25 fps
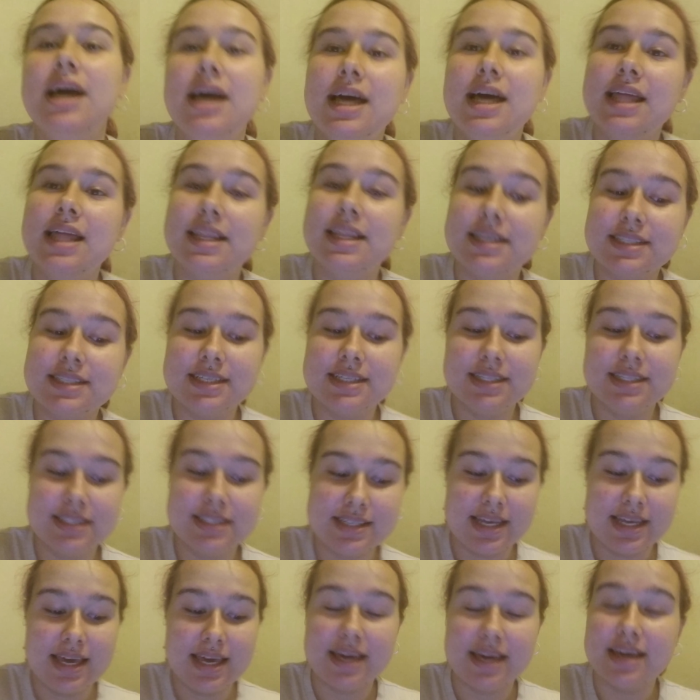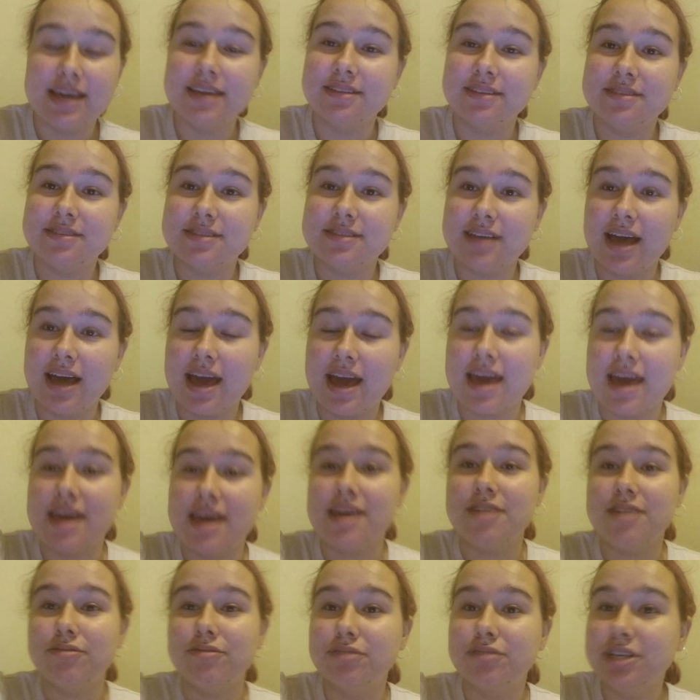That since it is
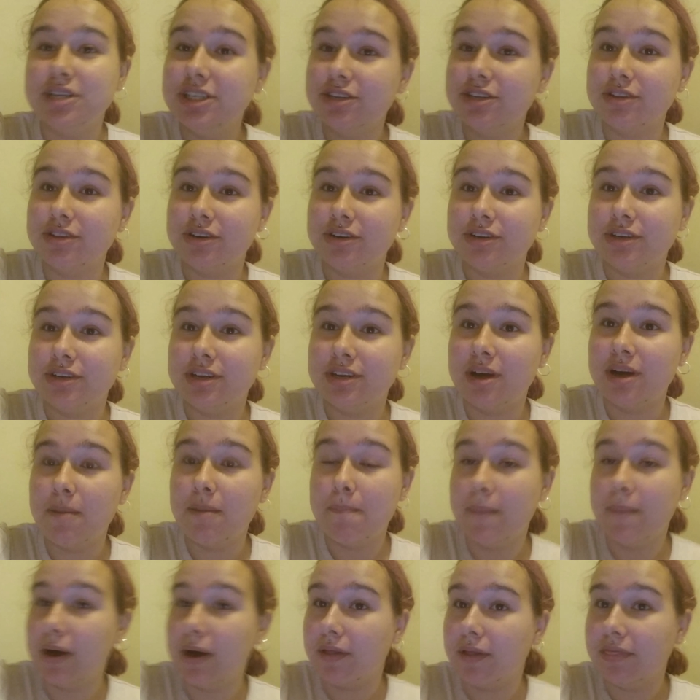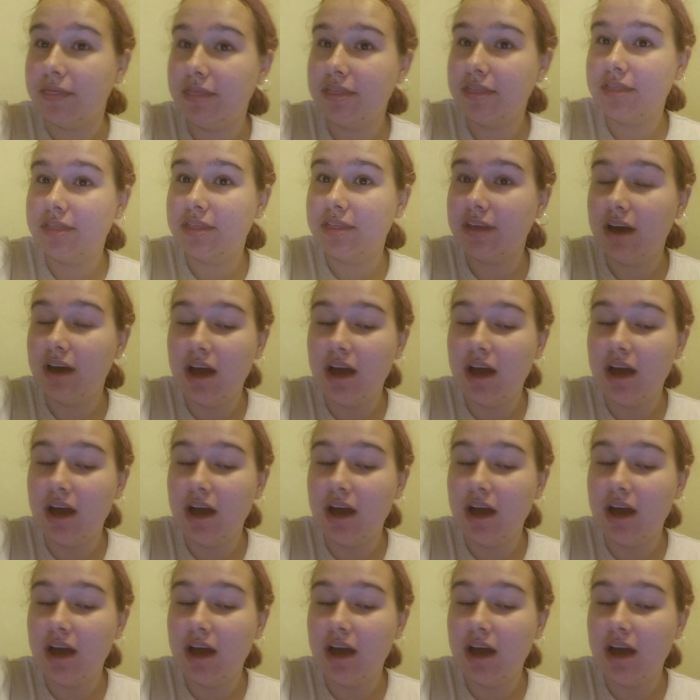a readathon month,